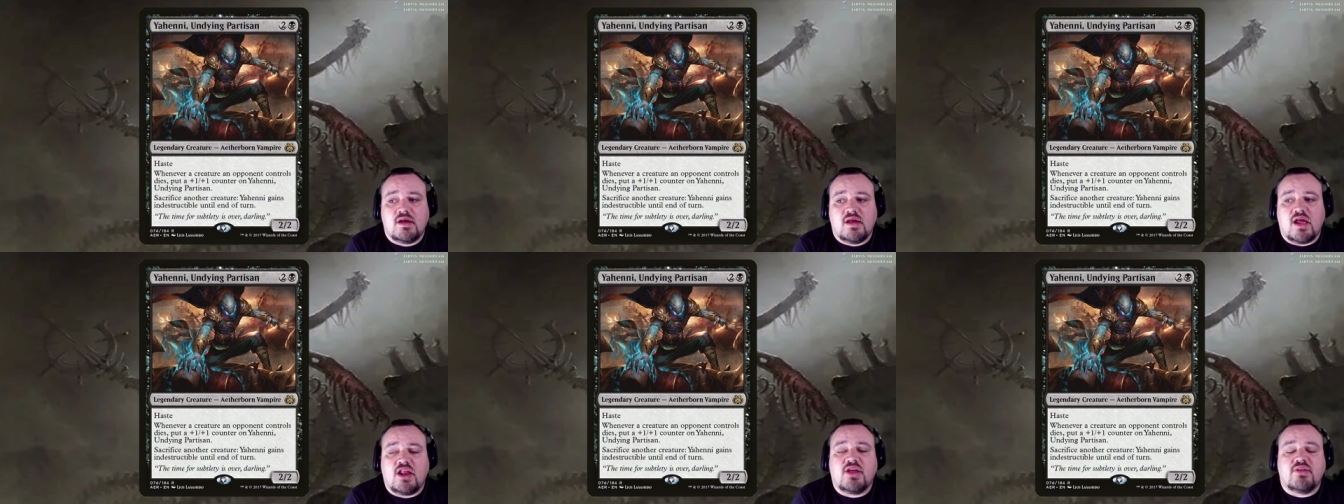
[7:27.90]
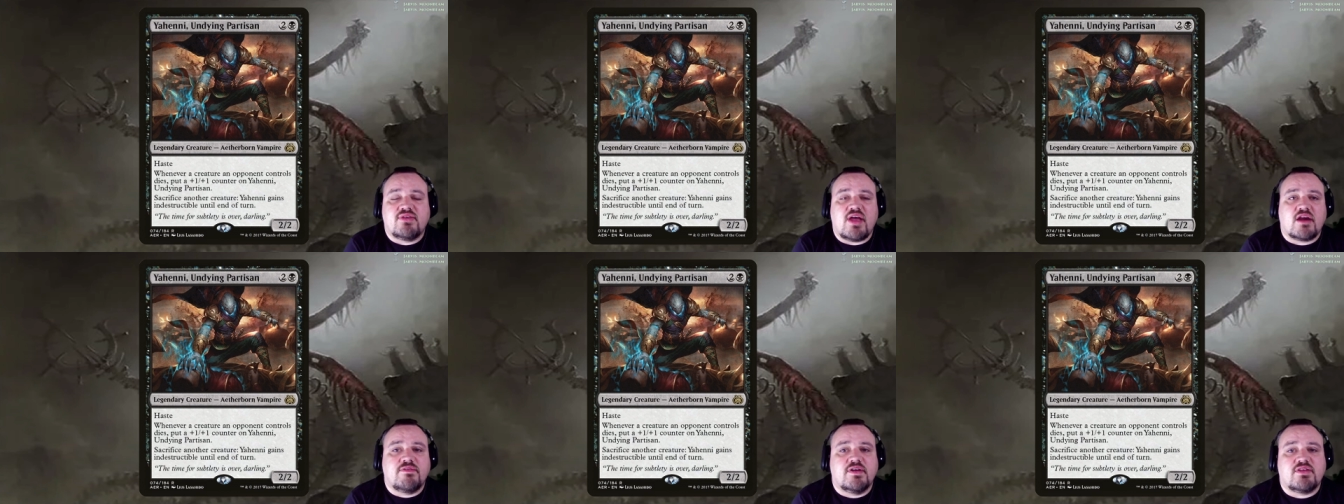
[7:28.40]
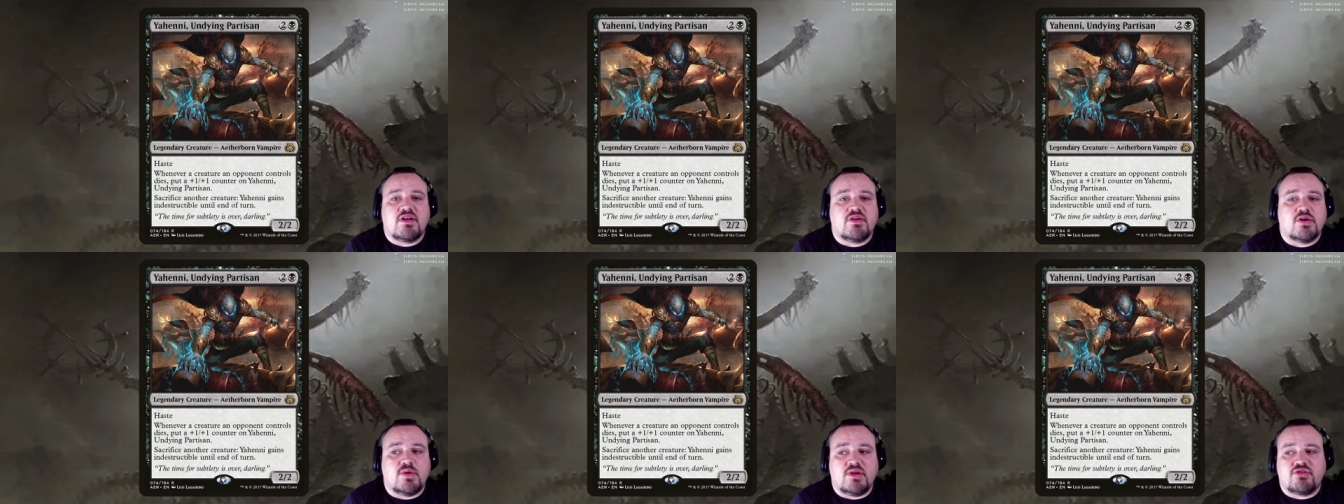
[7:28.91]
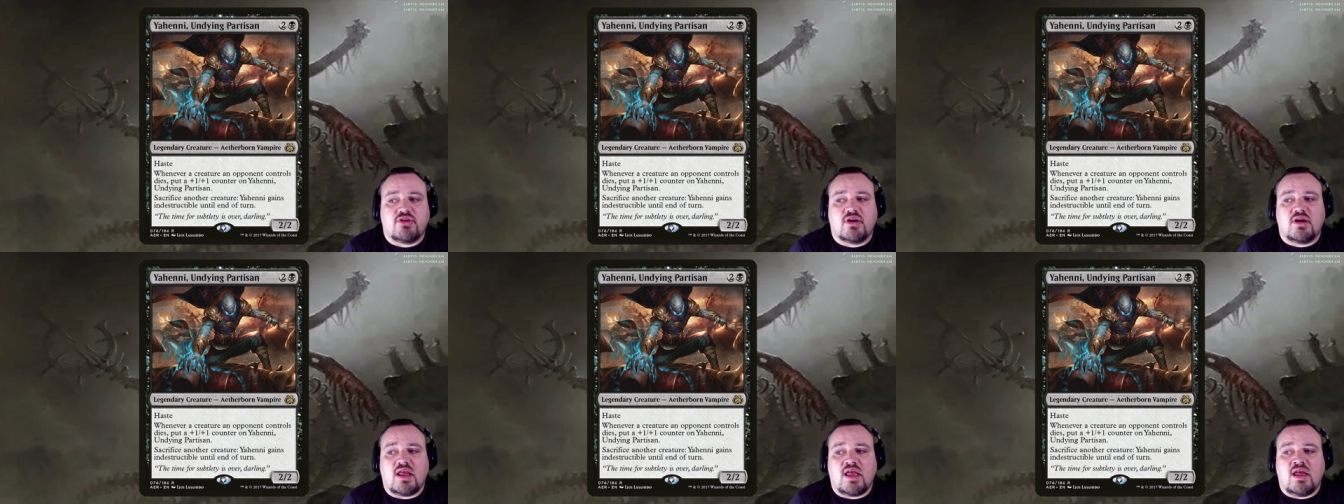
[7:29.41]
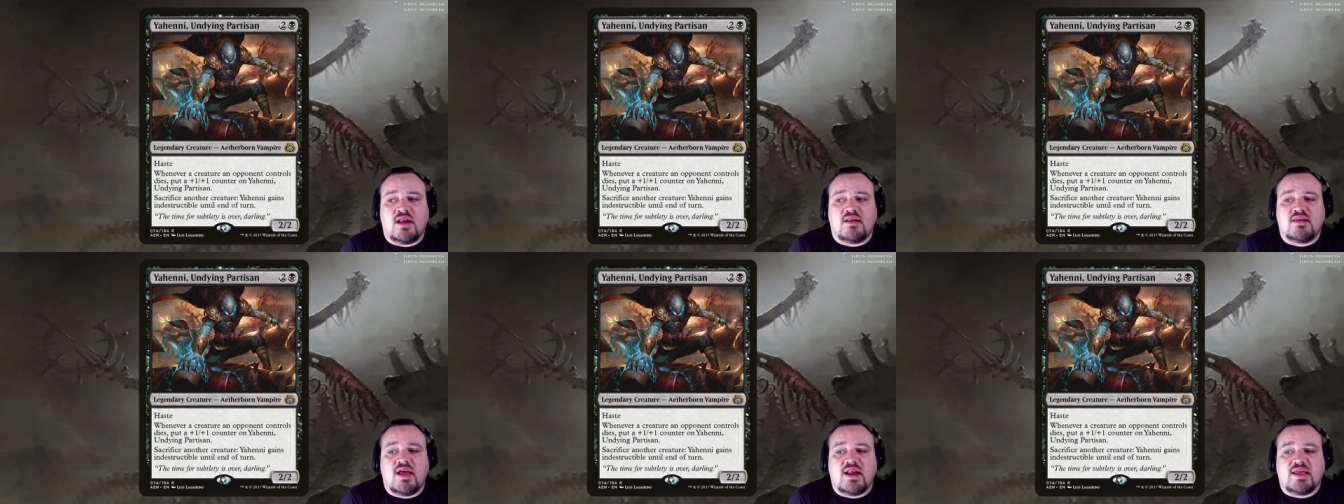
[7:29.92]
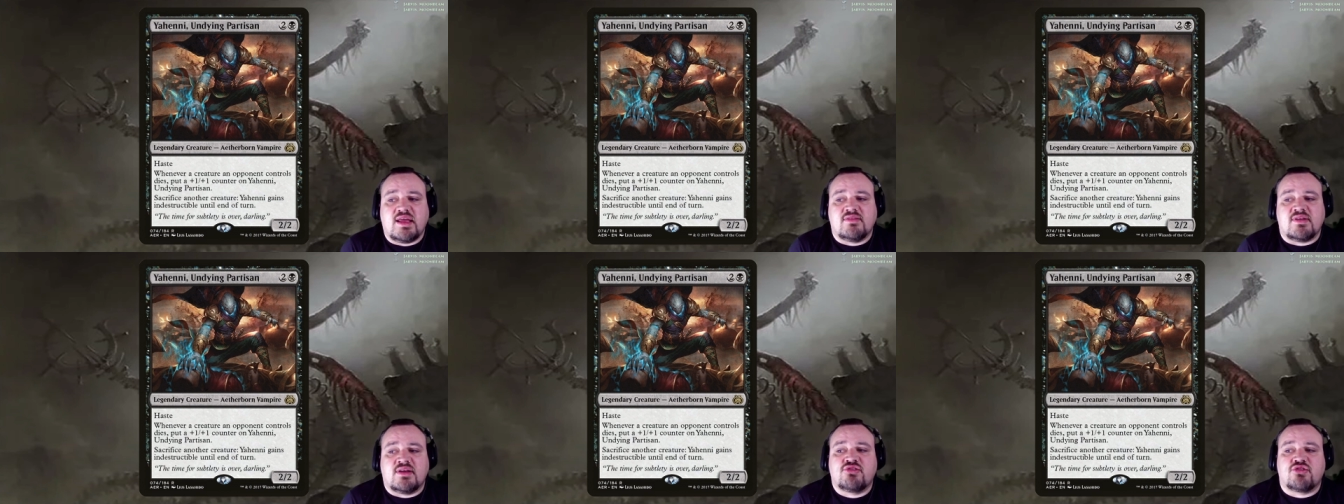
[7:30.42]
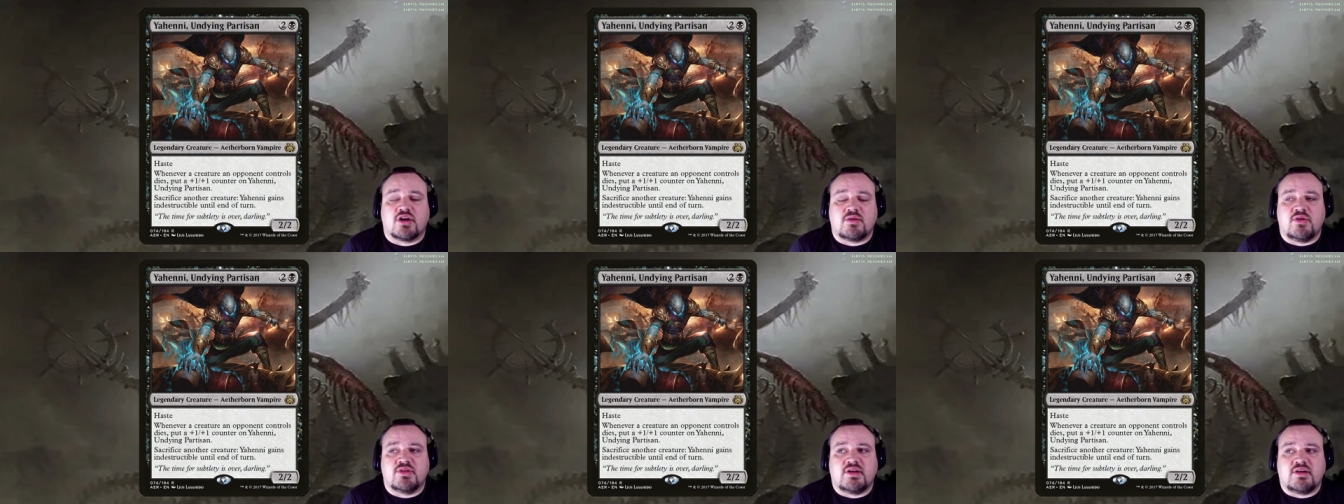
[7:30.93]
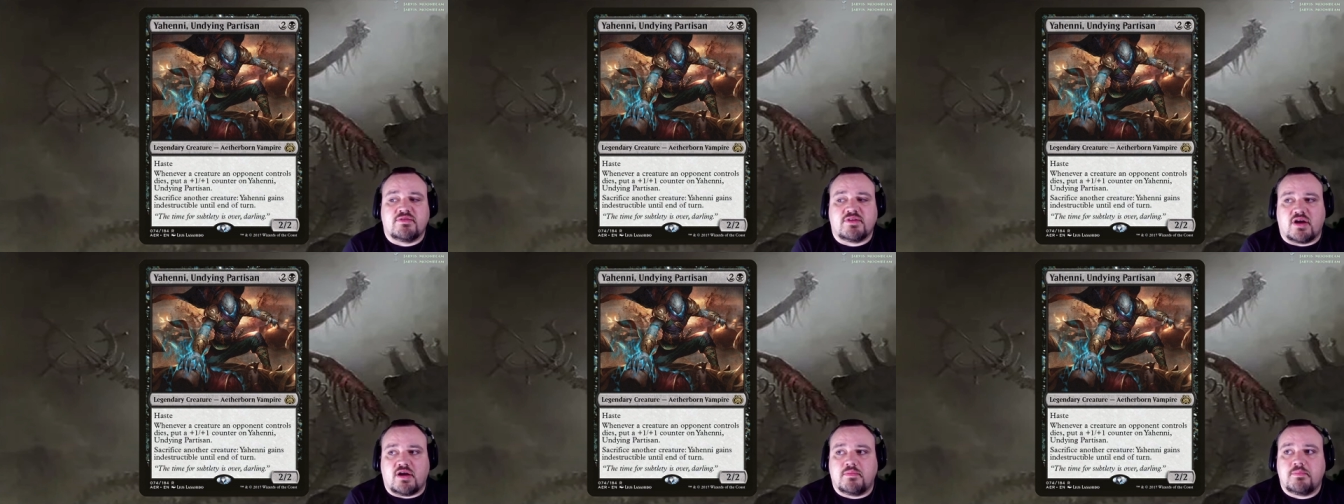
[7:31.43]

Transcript: You can sacrifice another creature, and Yahenni gains indestructible until end of turn.